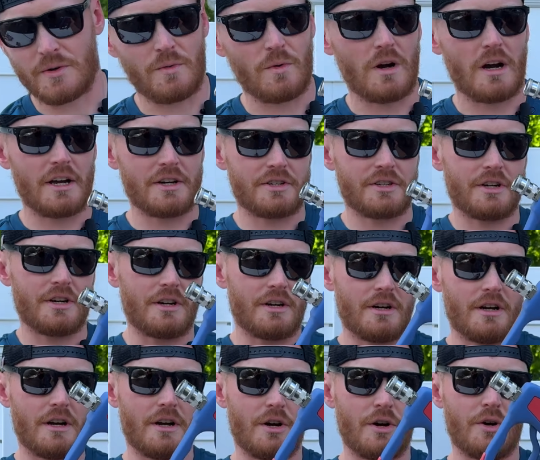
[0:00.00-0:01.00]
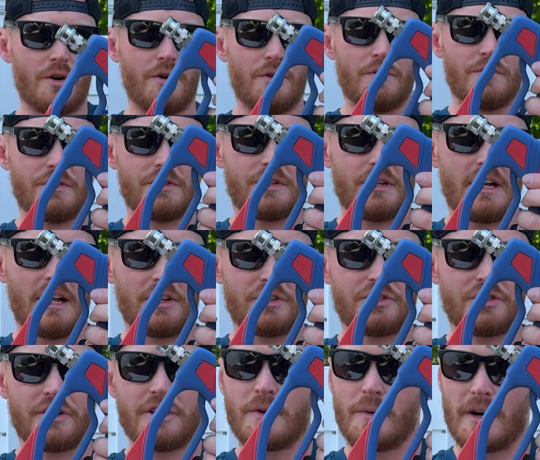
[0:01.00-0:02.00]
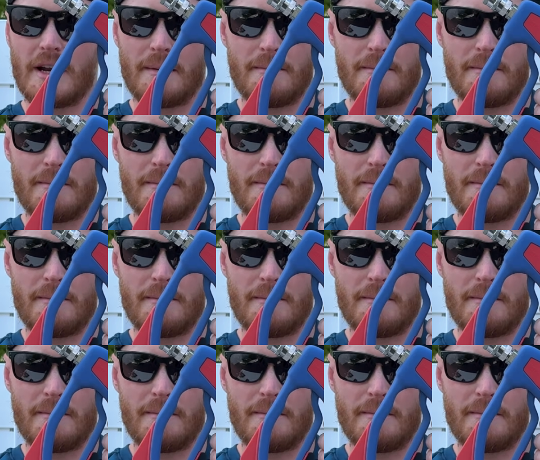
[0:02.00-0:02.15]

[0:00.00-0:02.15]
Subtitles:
washer hose. And I'll show you what I